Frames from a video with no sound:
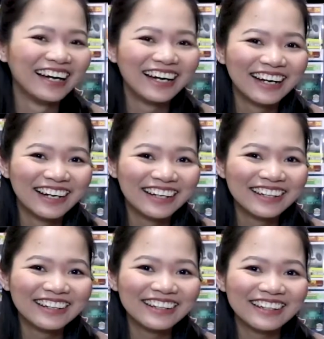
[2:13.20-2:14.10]

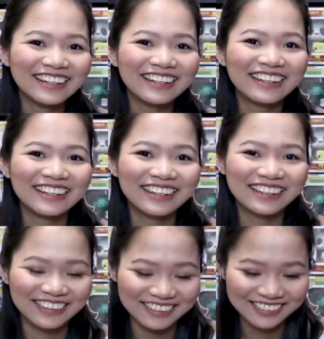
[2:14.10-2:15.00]

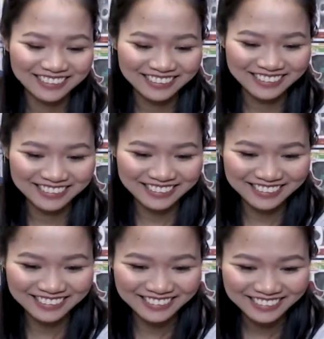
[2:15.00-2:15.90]

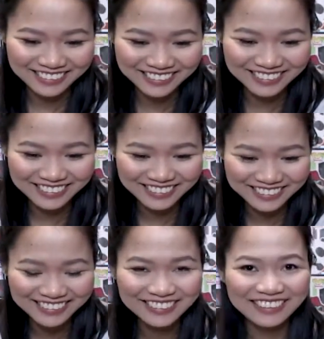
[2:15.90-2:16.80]

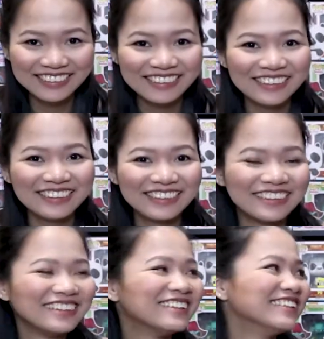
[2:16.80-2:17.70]

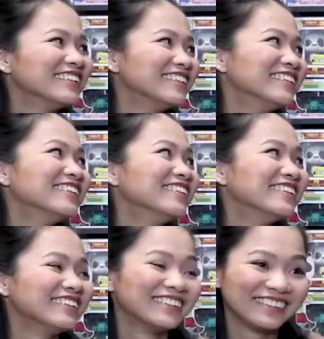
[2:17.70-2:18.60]

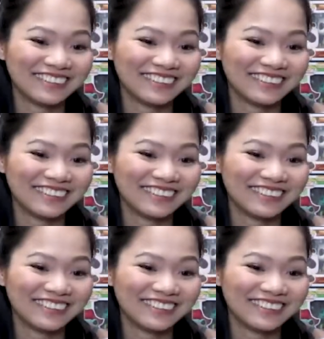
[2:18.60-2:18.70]
This person isn't speaking.